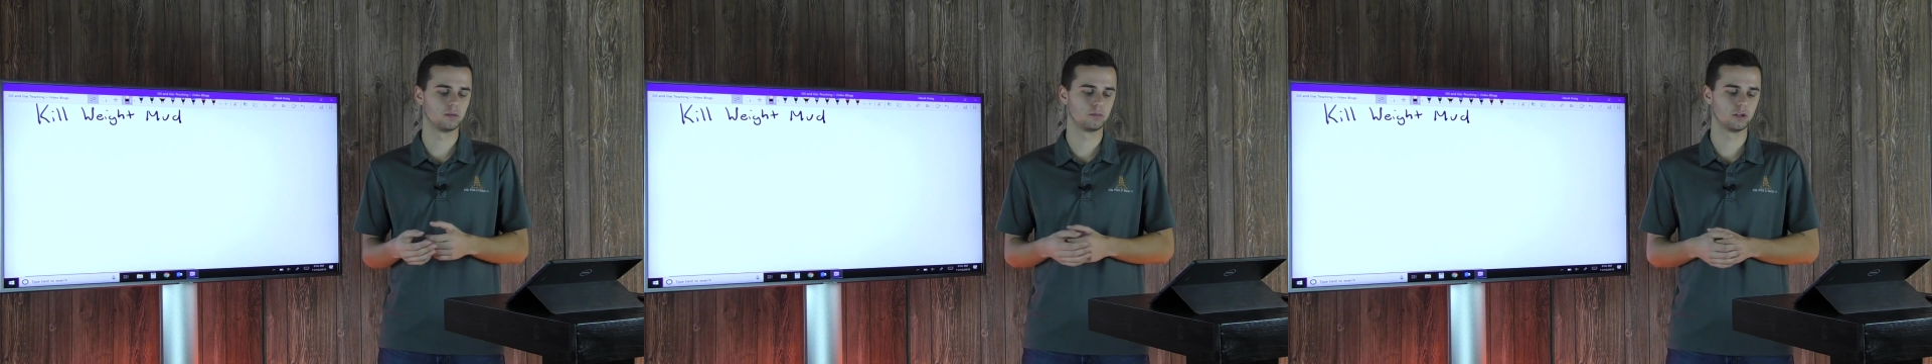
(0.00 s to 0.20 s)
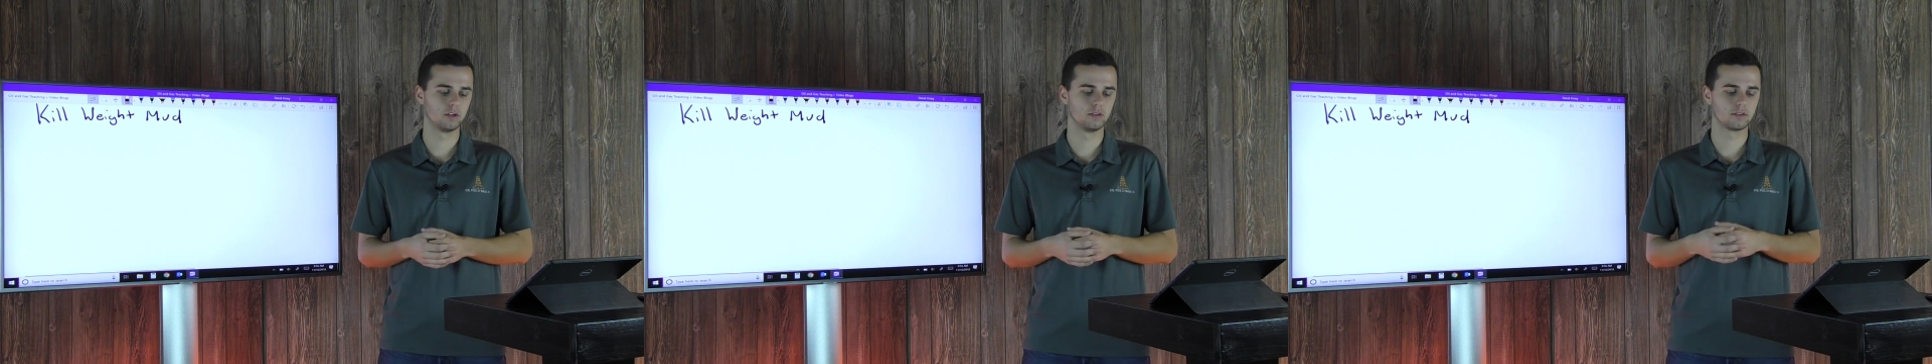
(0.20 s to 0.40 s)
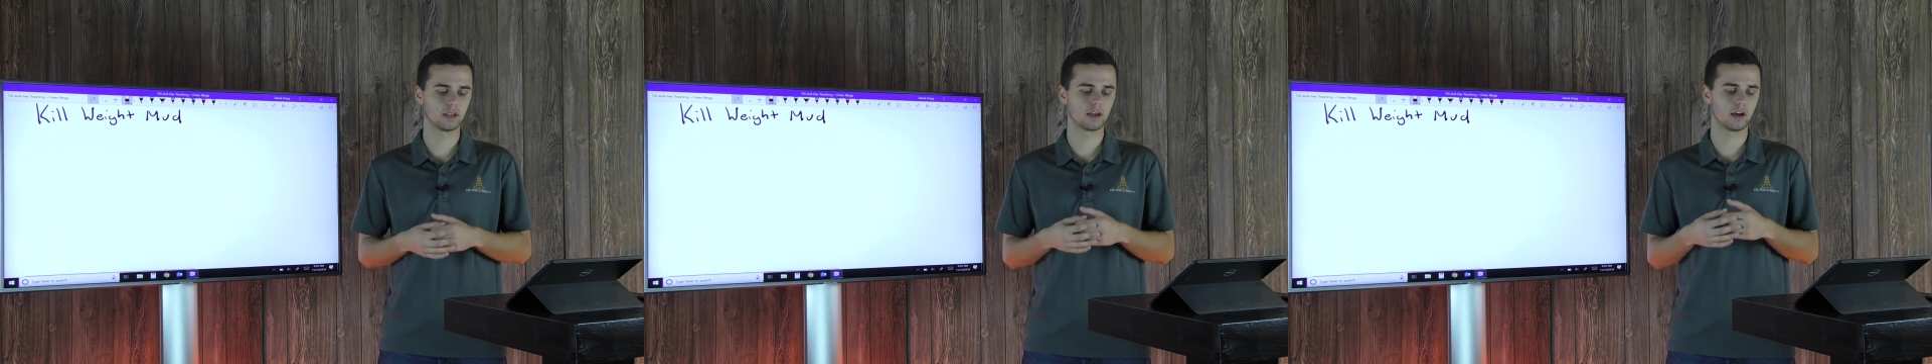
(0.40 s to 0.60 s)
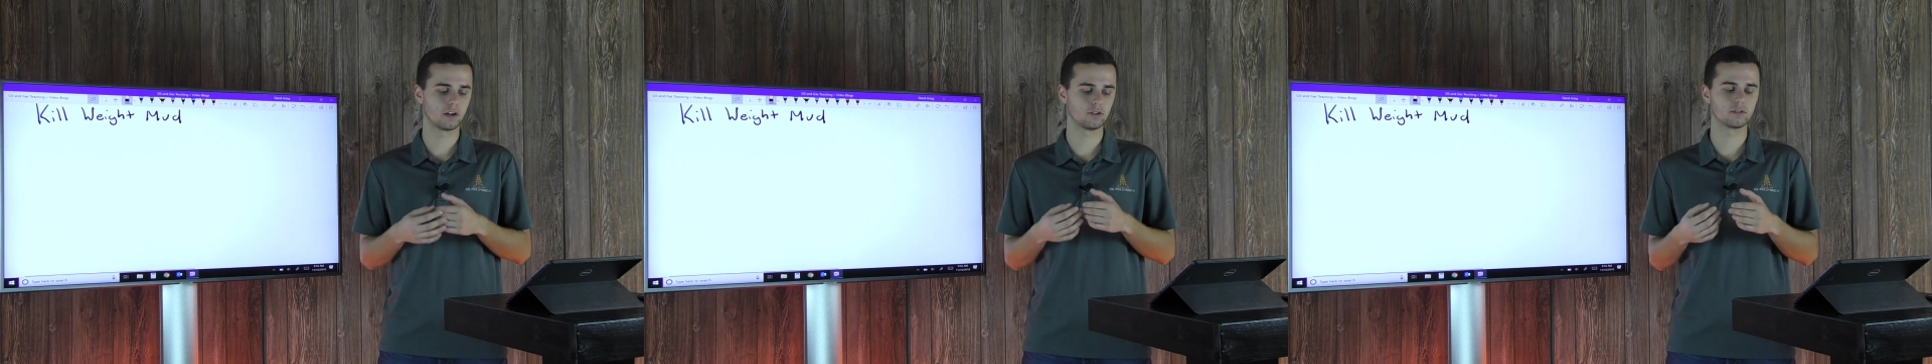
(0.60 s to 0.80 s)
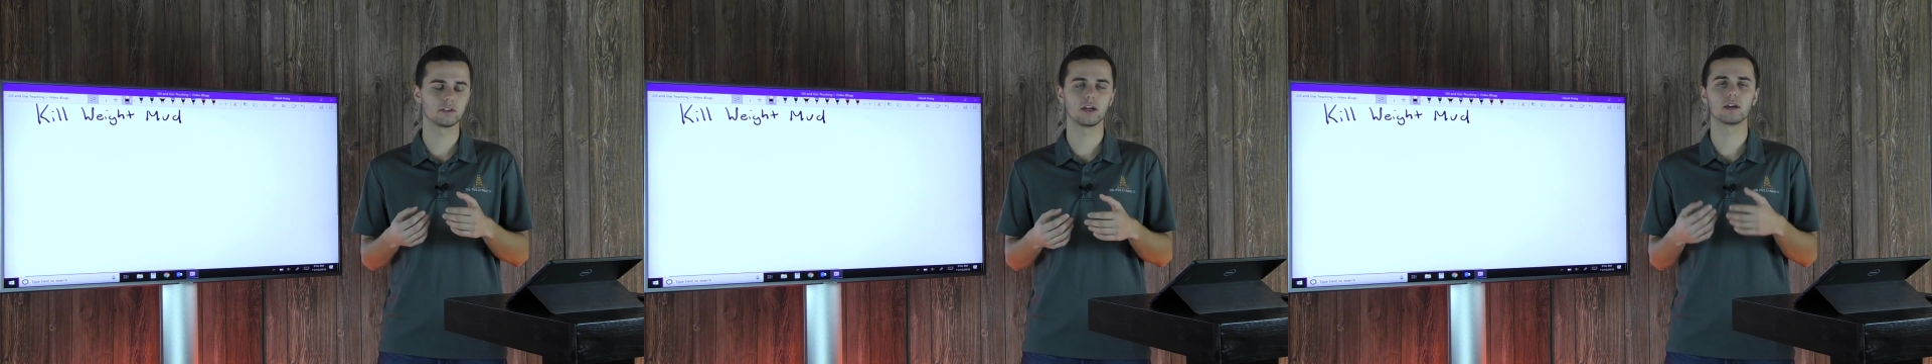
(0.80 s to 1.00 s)
produce a
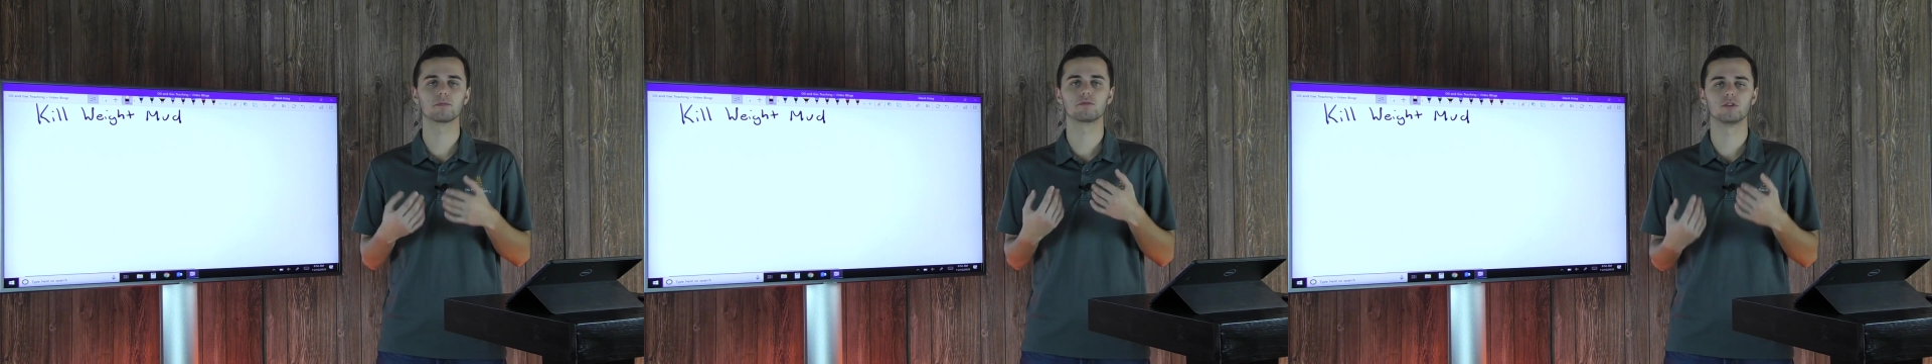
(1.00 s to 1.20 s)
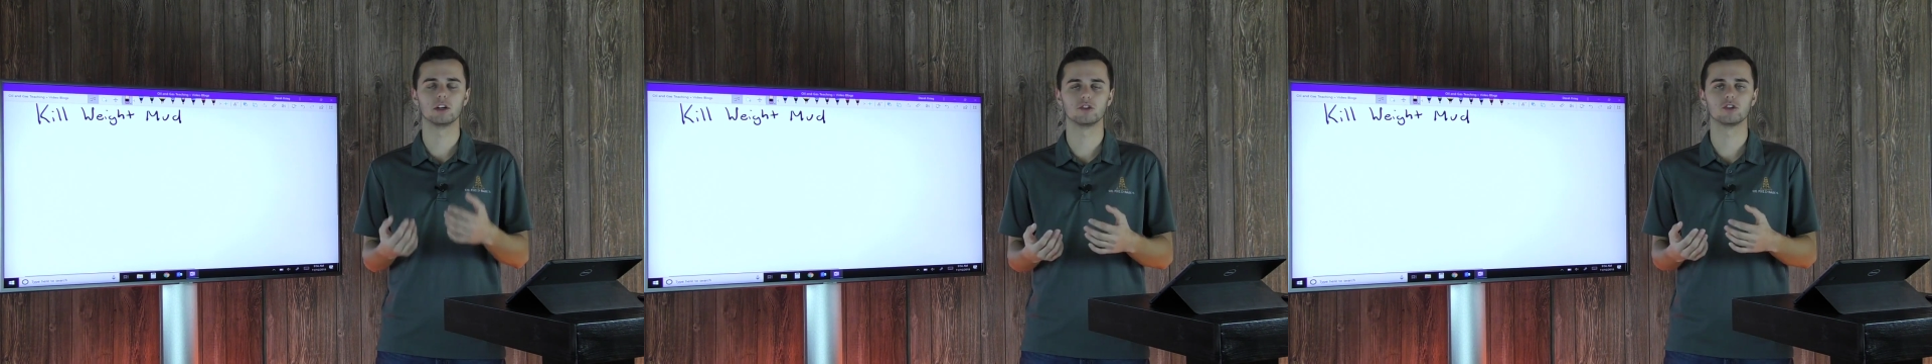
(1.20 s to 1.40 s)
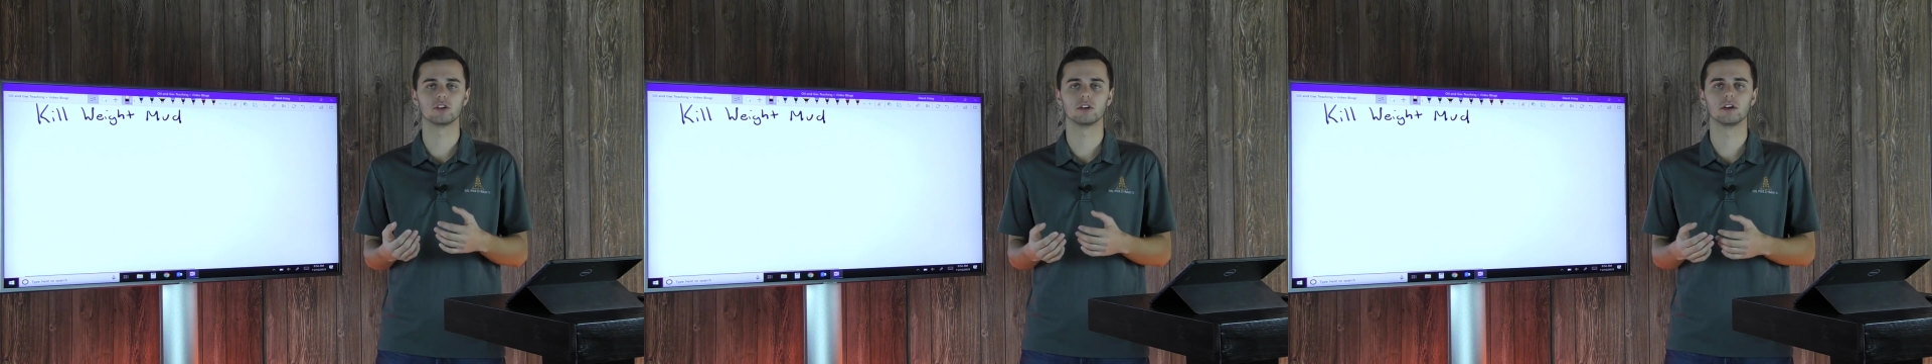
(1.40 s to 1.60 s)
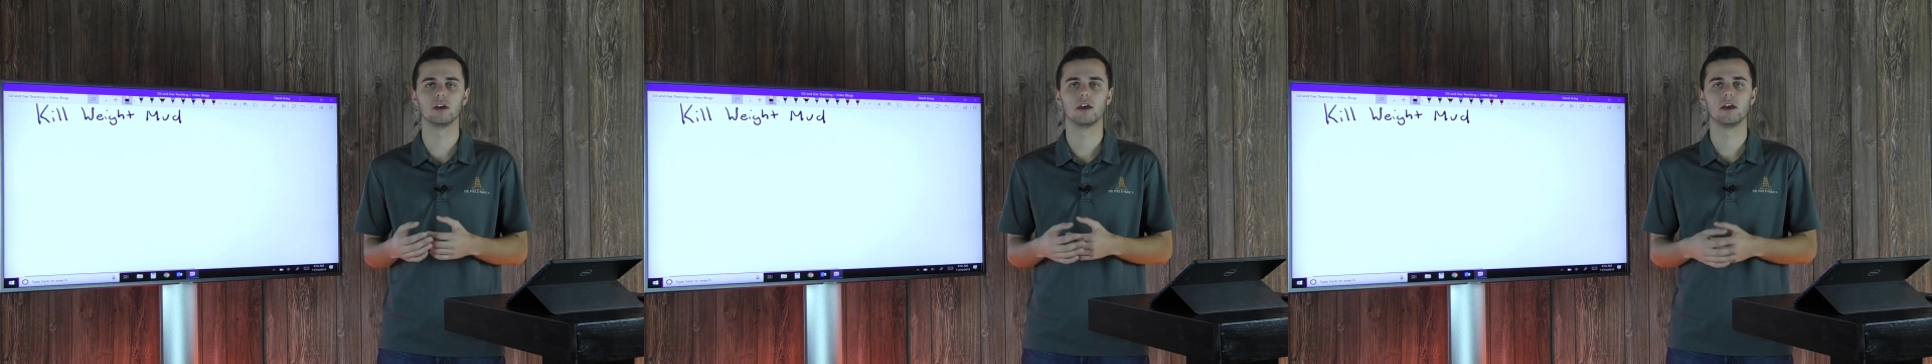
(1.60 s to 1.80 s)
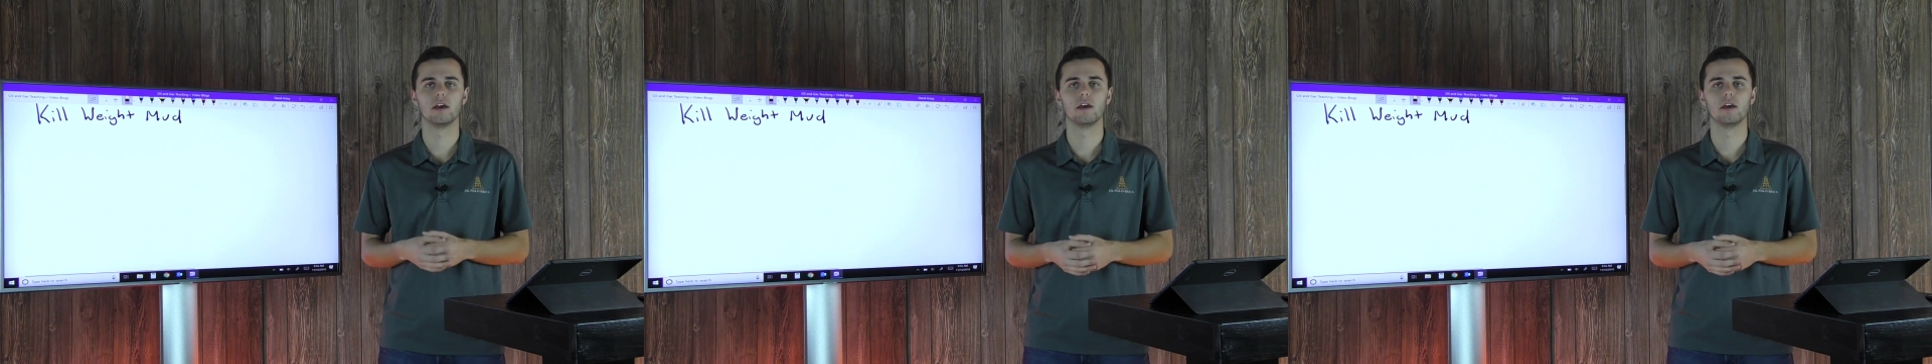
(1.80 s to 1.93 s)
hydrostatic pressure